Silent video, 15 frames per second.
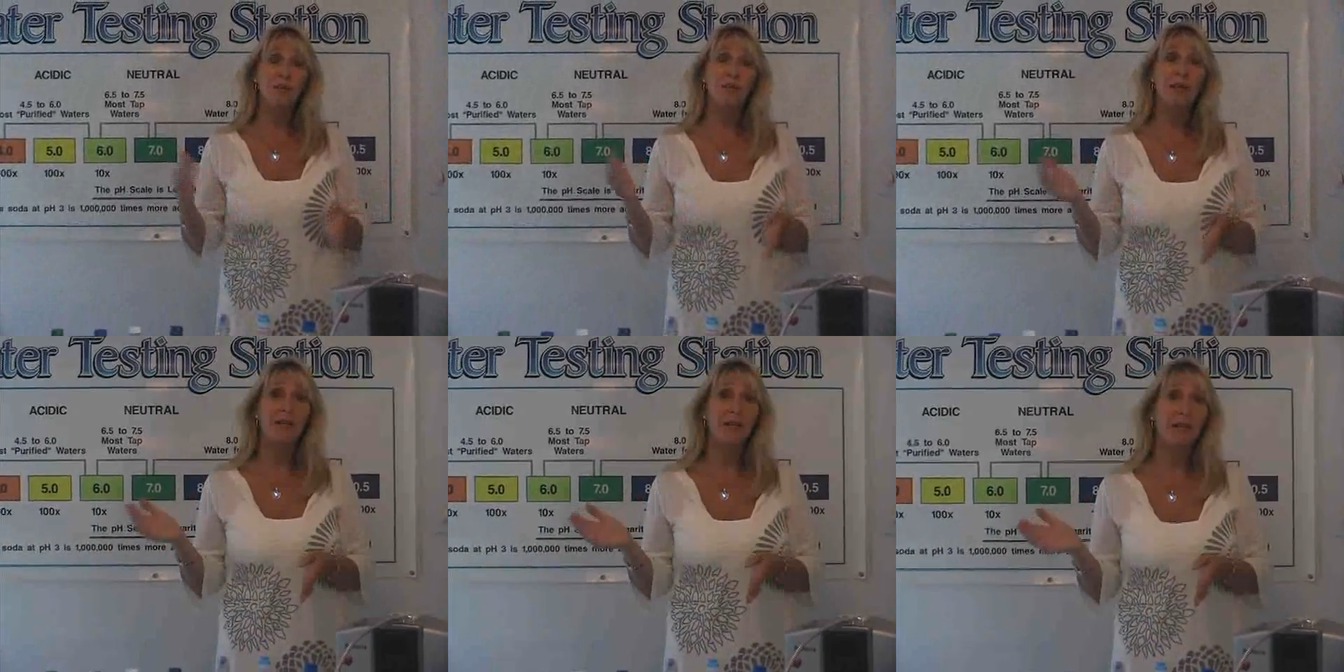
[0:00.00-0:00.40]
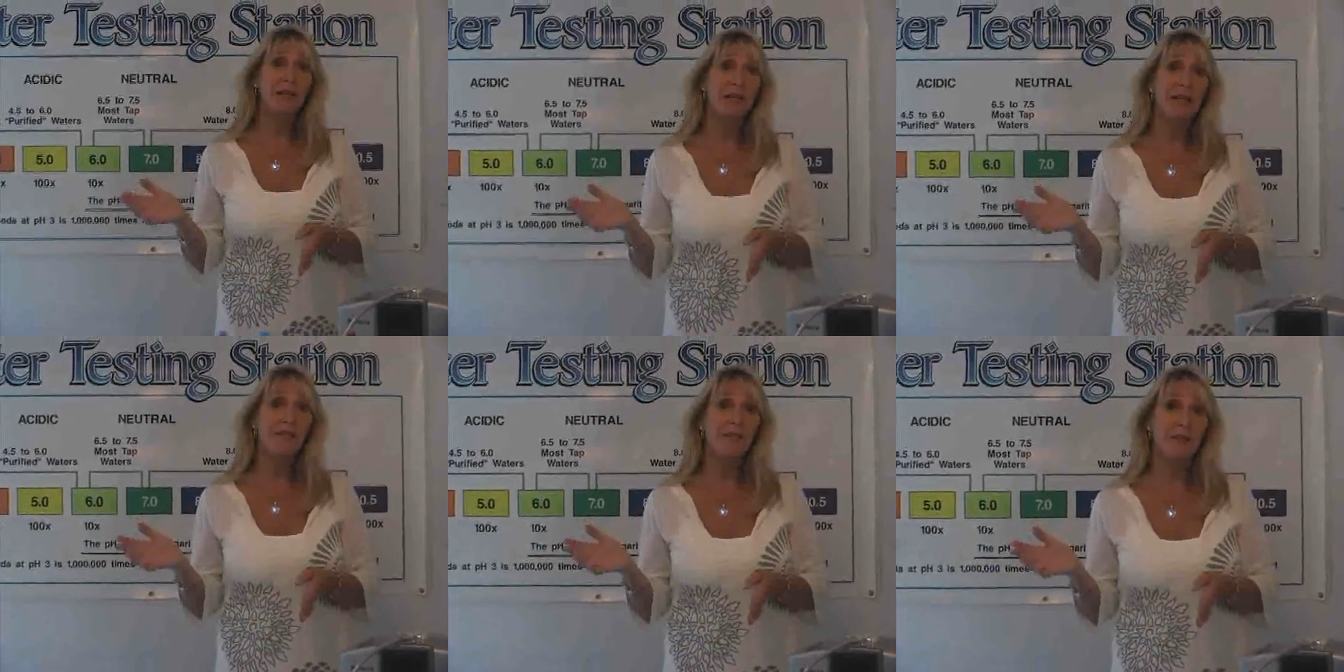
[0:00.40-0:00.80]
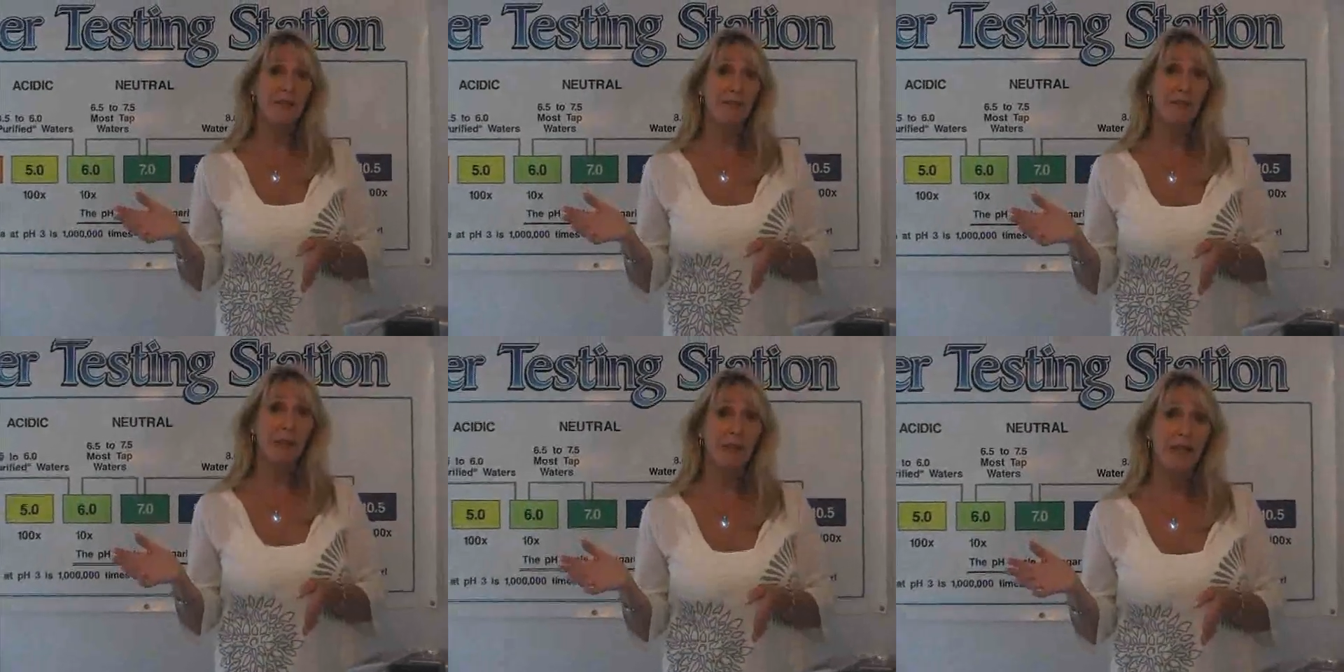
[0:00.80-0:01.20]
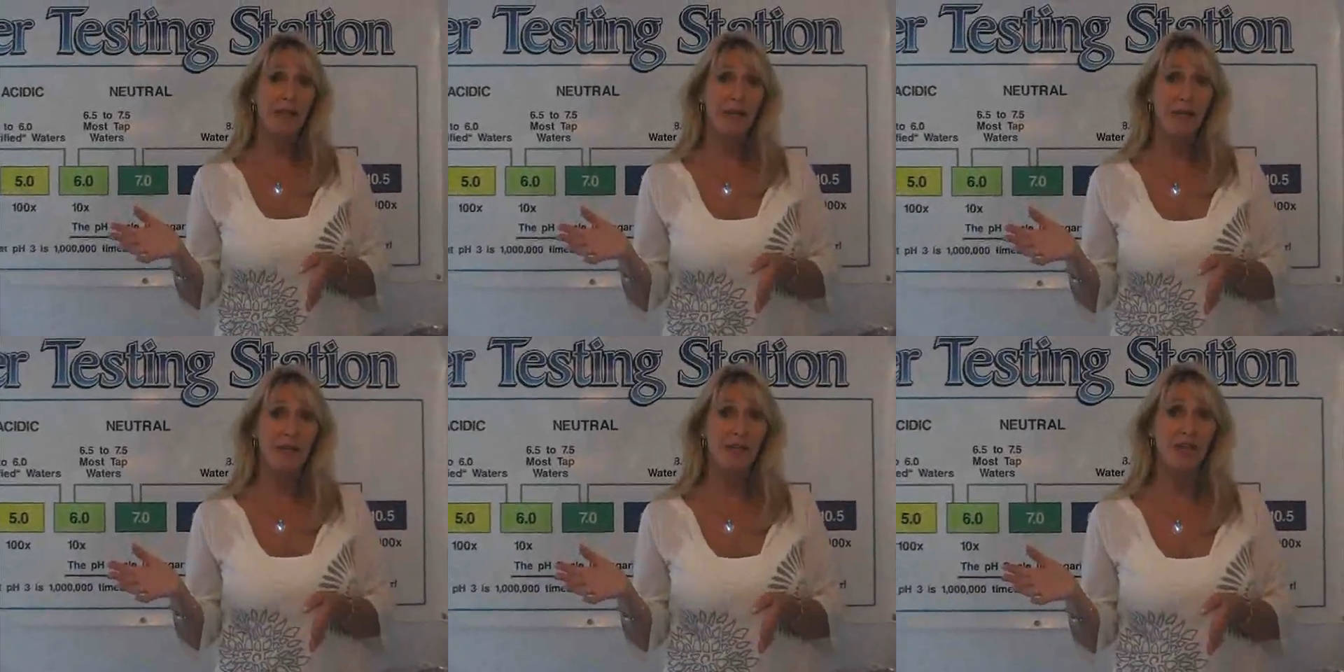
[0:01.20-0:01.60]
about an 11 in
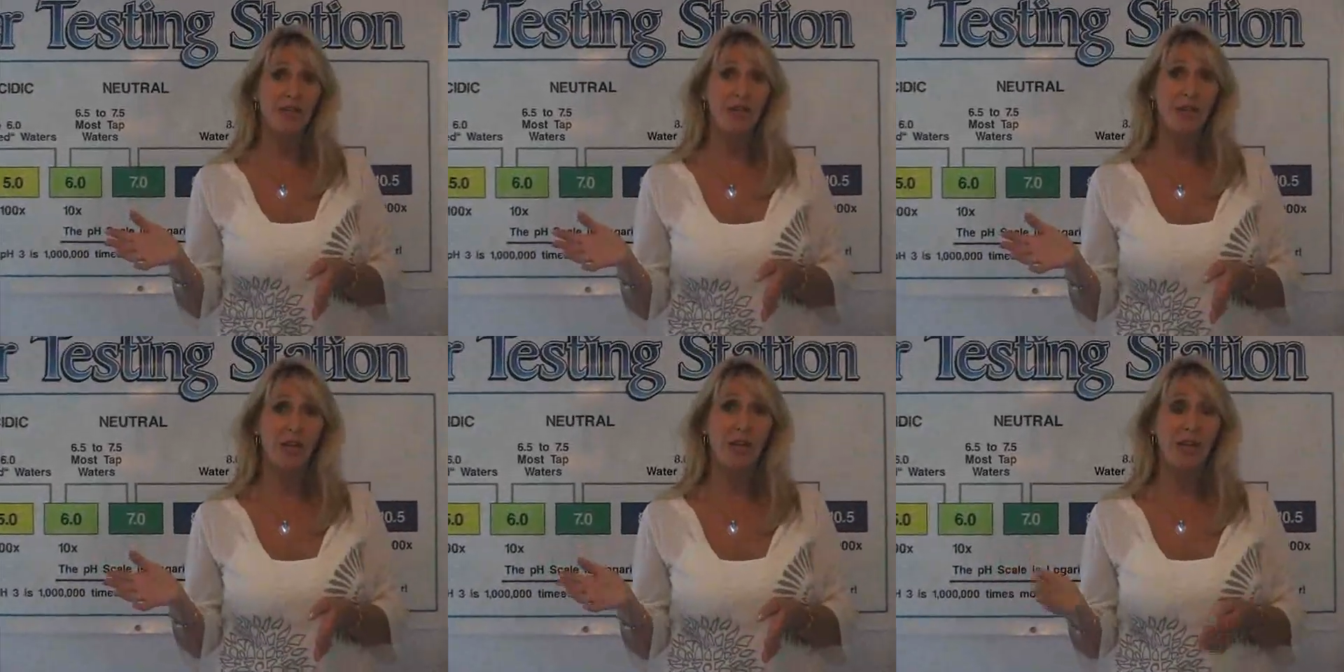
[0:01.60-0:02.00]
pH,